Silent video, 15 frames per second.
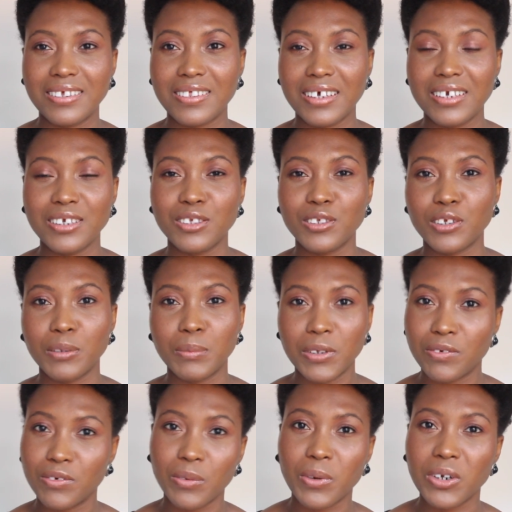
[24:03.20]
Thank you so
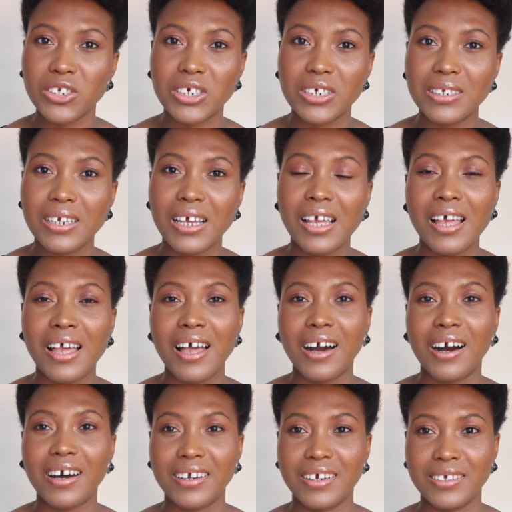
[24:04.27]
much for watching,
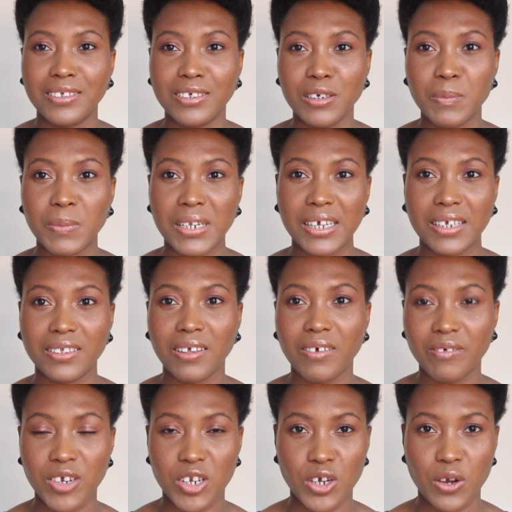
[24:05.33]
and I'll see you in my next
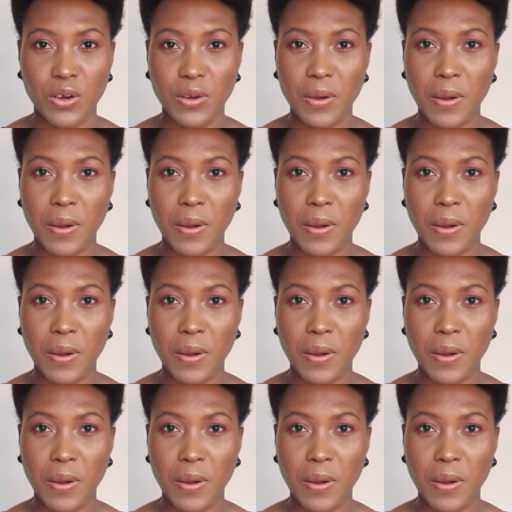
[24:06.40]
video.